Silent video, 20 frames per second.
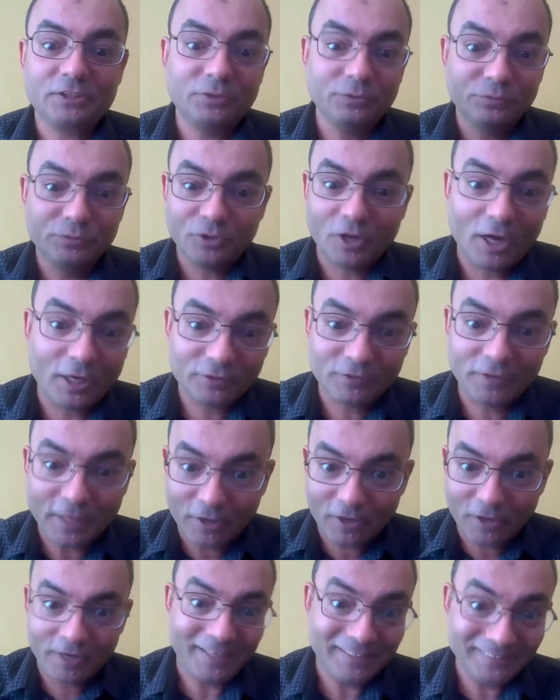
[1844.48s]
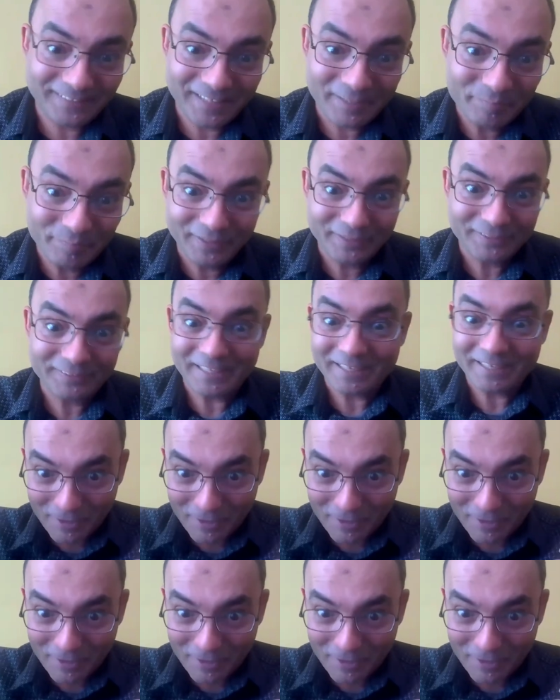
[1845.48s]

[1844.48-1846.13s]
Just to talk to that audience they built.